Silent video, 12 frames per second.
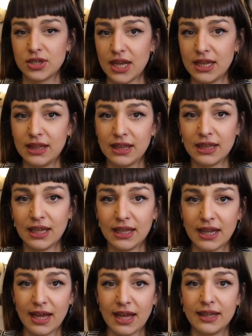anything
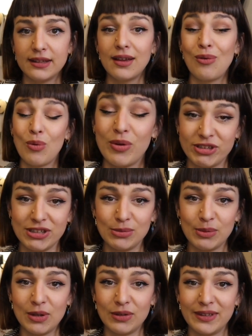like that, watch this
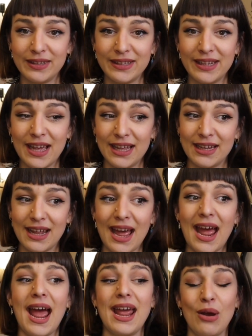video till the end.
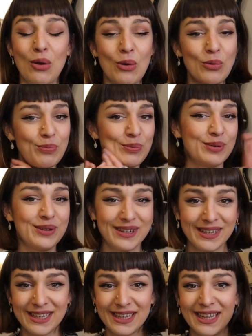I hope
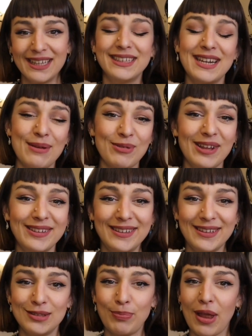that I'm going to
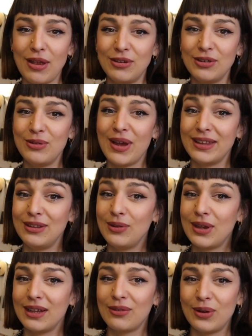inspire you and you
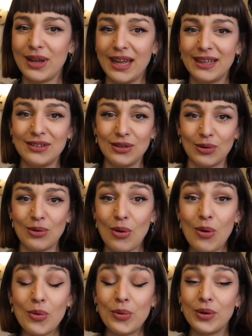can create your
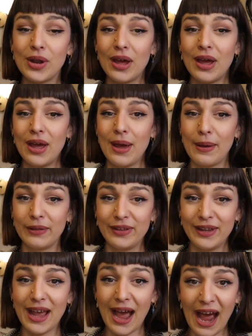own
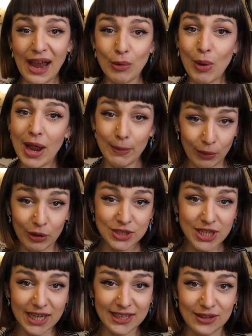DIY
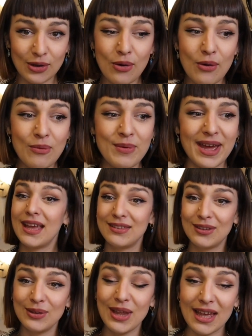project at home. And
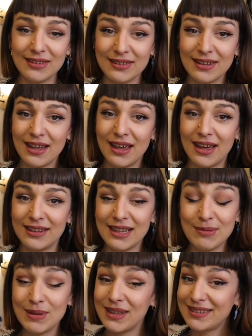so yes,
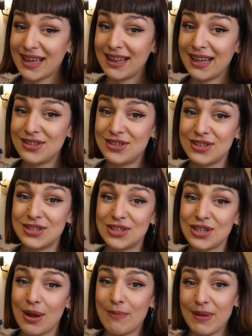that being said, let's just
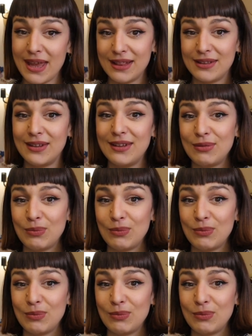jump into this